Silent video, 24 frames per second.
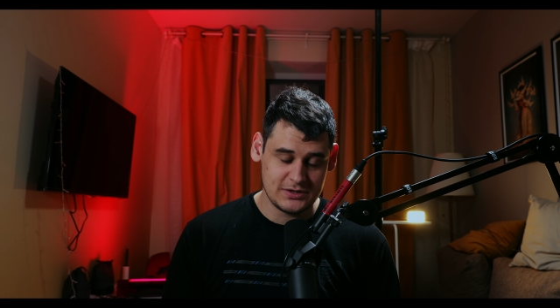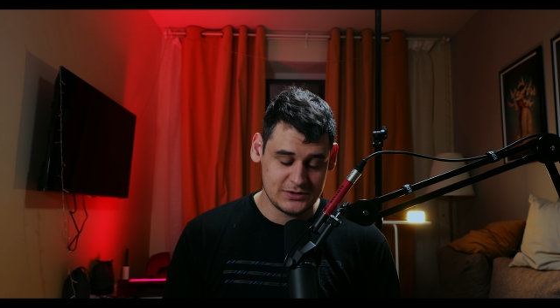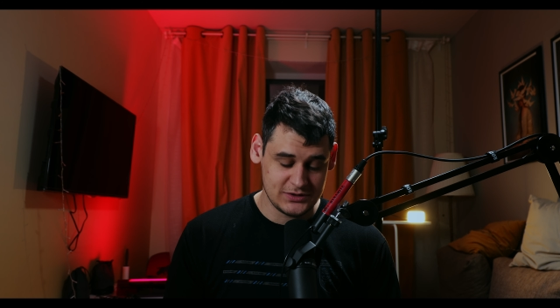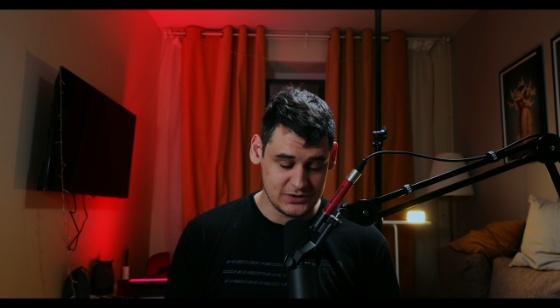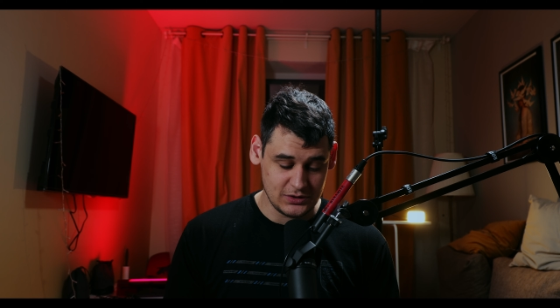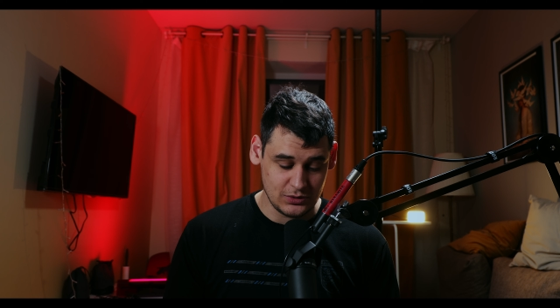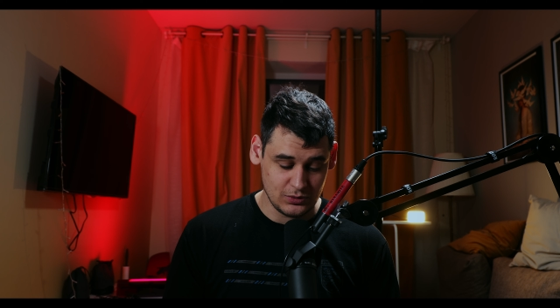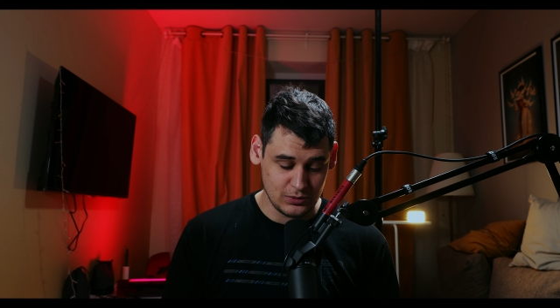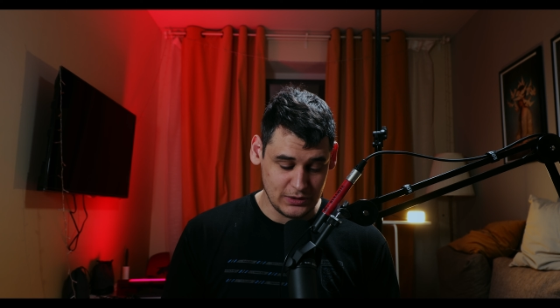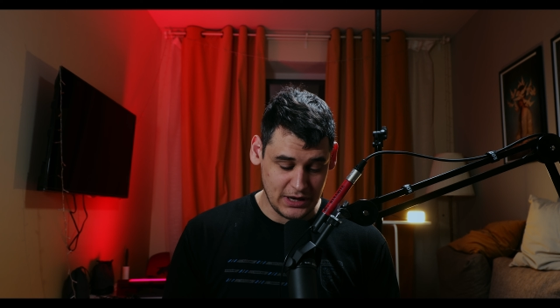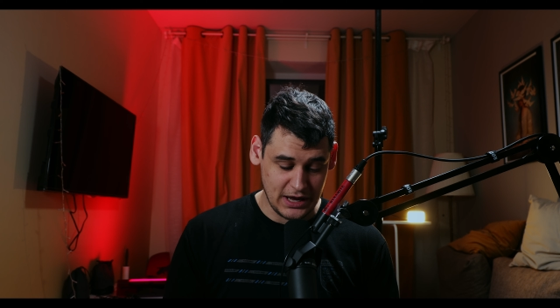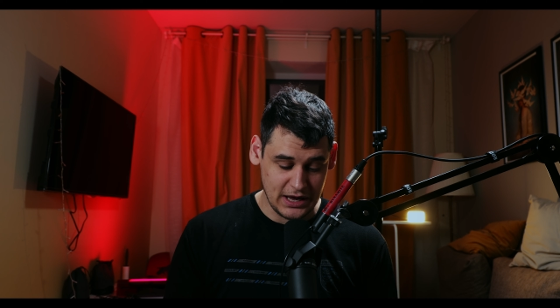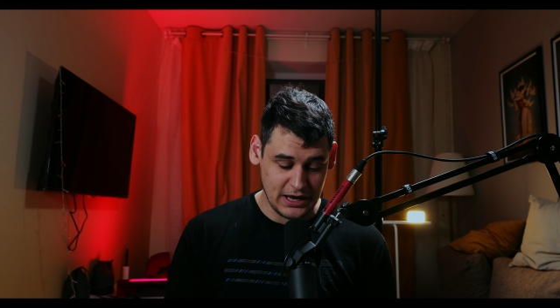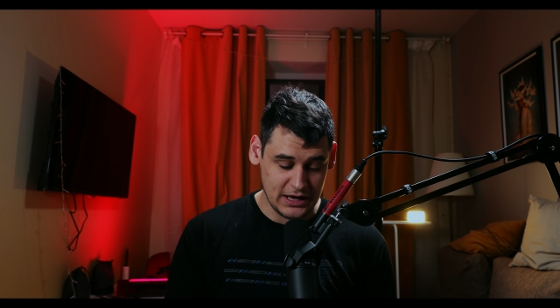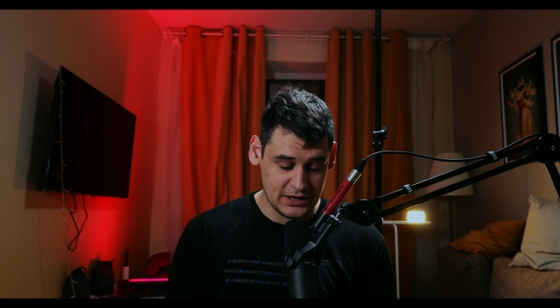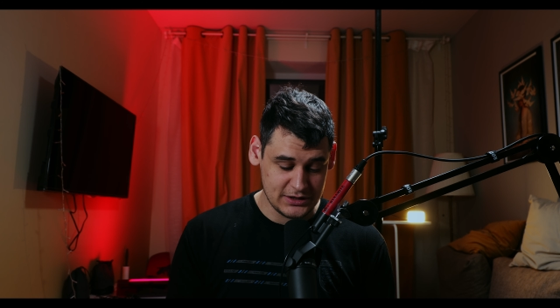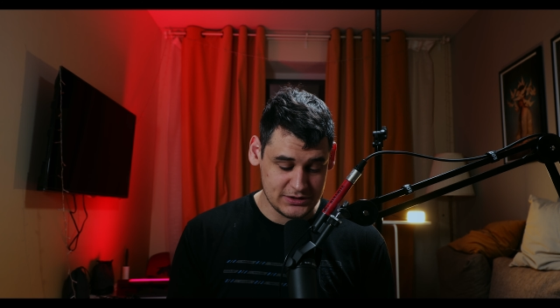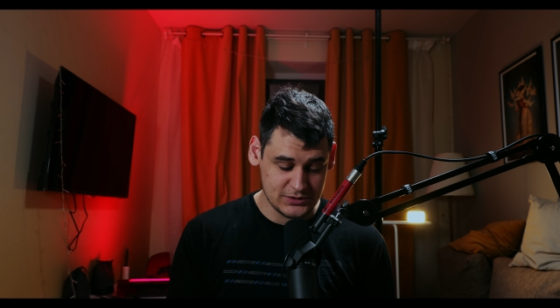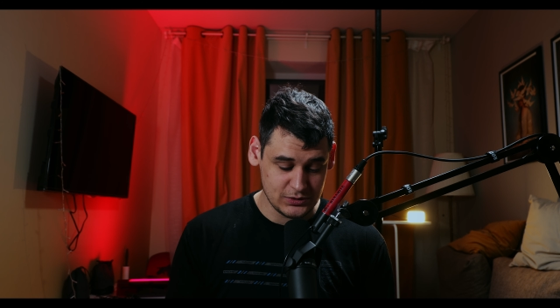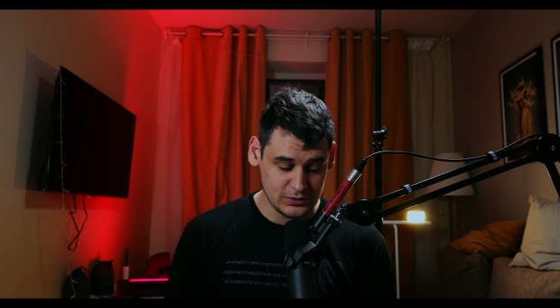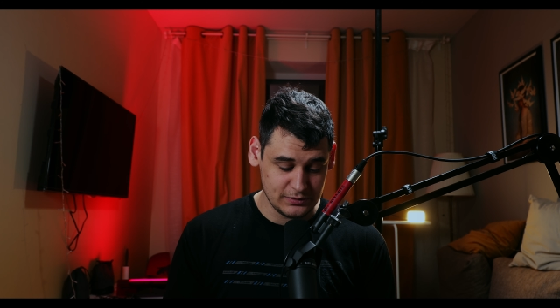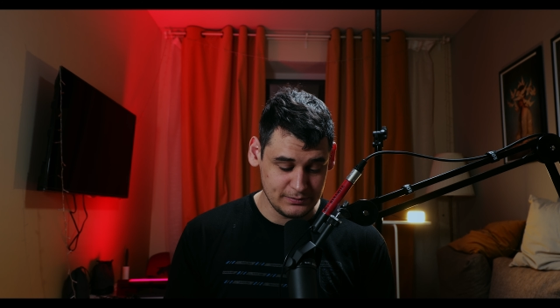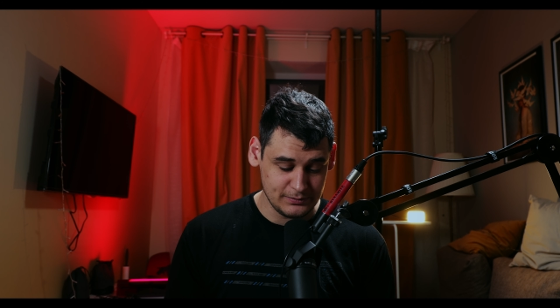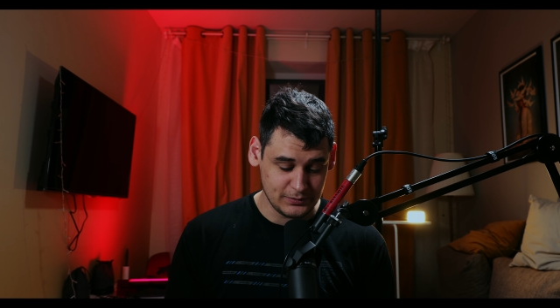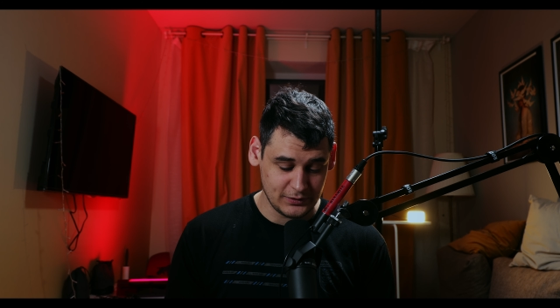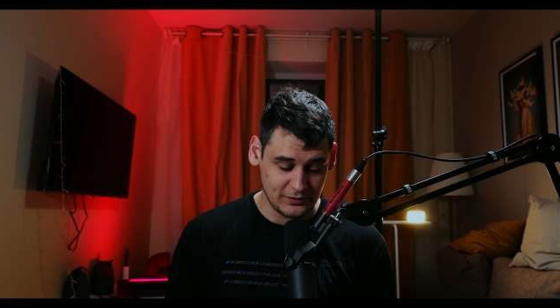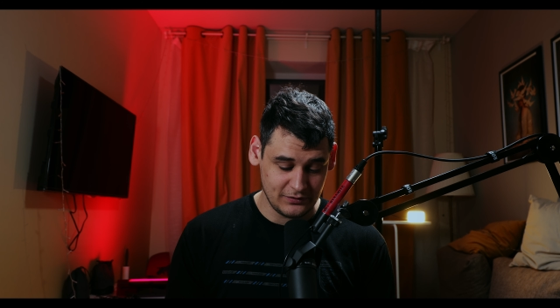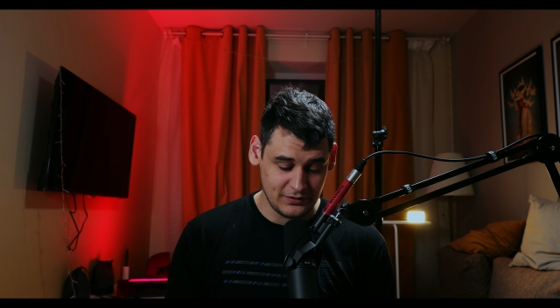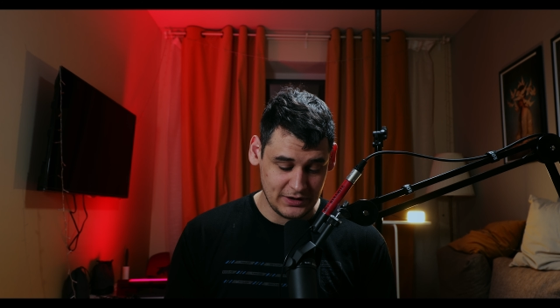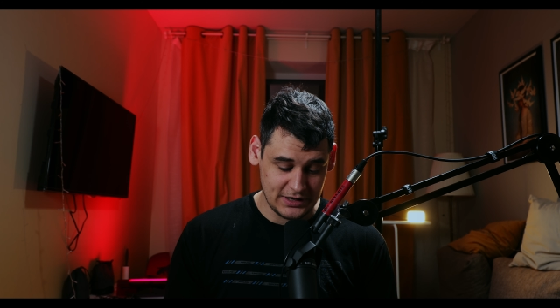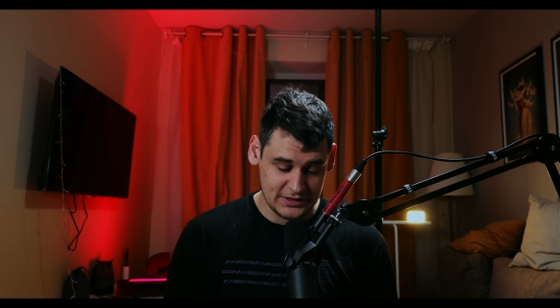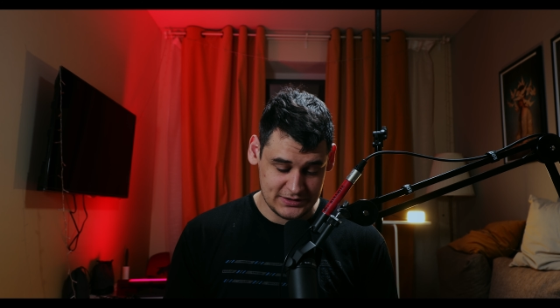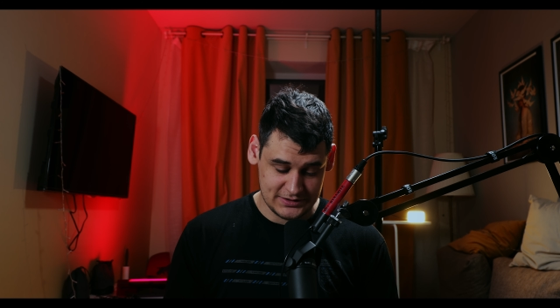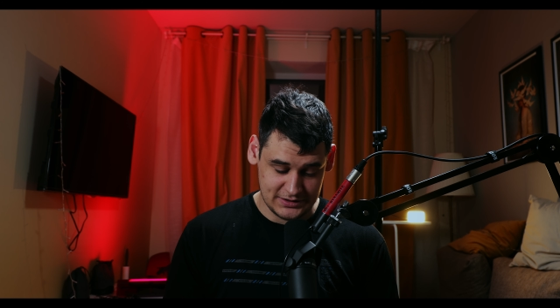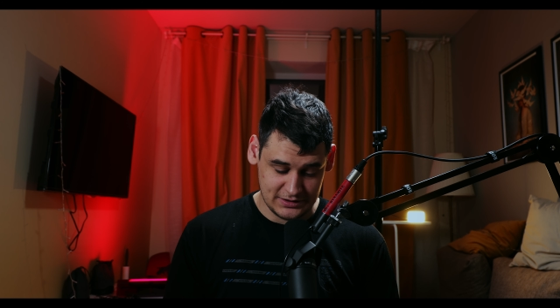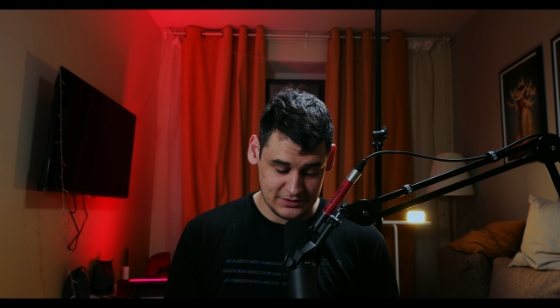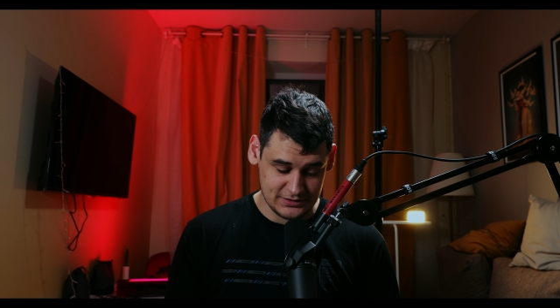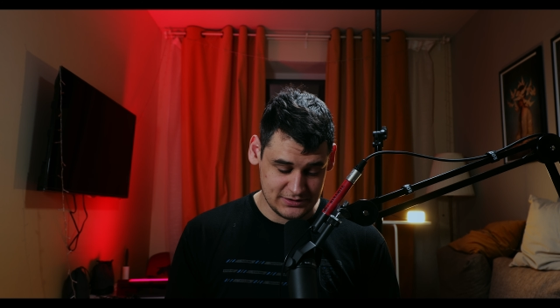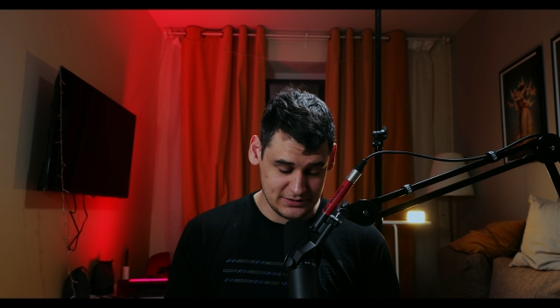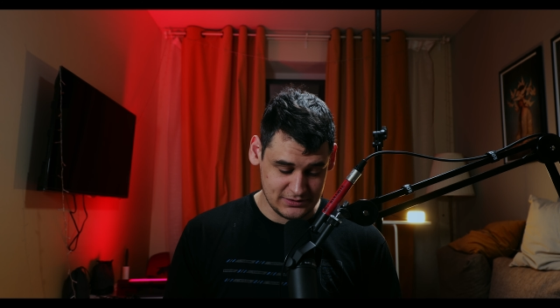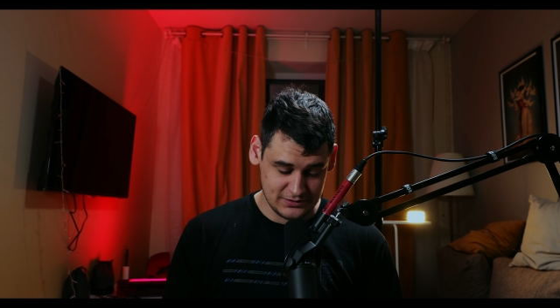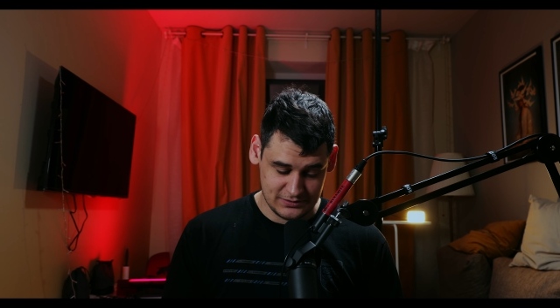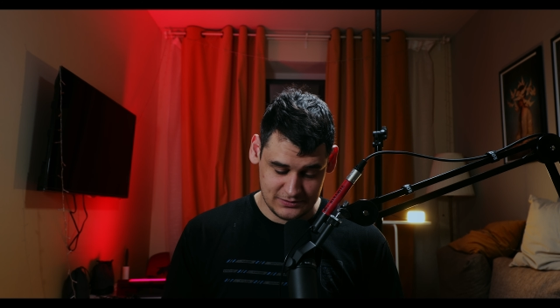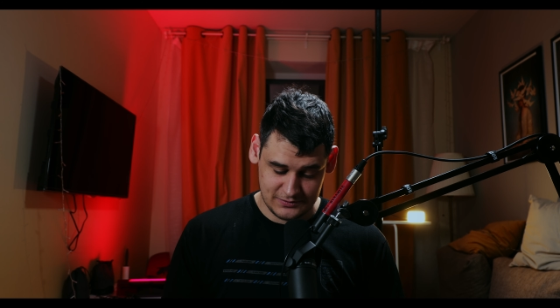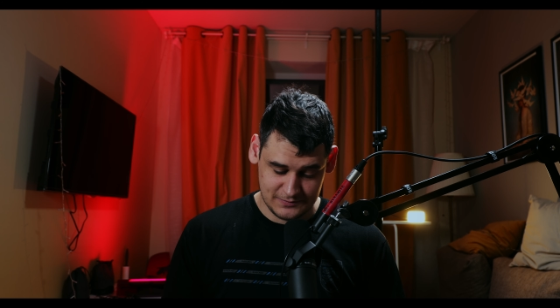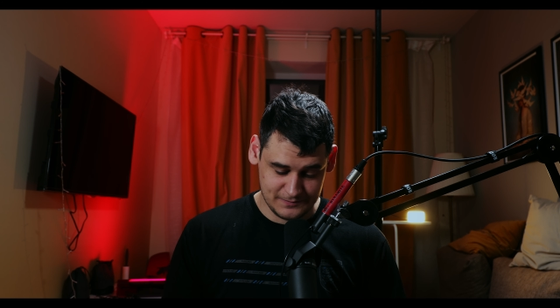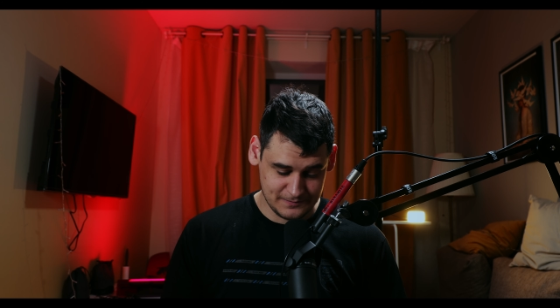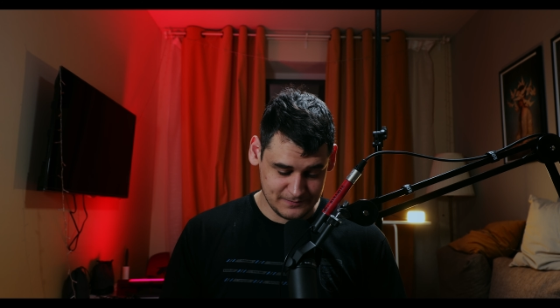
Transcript: so I had to improvise and to